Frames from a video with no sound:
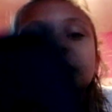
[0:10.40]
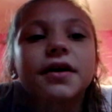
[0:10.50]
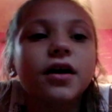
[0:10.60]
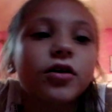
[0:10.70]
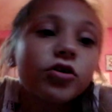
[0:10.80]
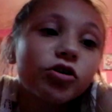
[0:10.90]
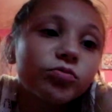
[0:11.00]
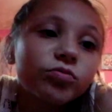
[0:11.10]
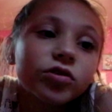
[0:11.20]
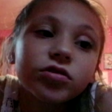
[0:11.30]
today I got
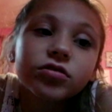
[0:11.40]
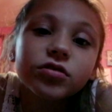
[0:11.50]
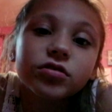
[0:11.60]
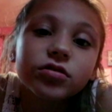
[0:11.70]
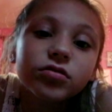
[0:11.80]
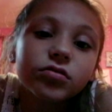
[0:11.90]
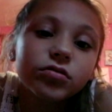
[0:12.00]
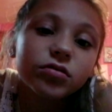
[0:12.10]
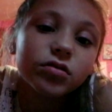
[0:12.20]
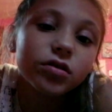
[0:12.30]
homework.
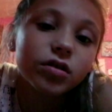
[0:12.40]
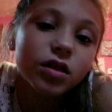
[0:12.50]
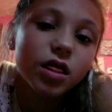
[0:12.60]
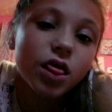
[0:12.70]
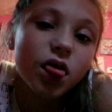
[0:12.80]
Um,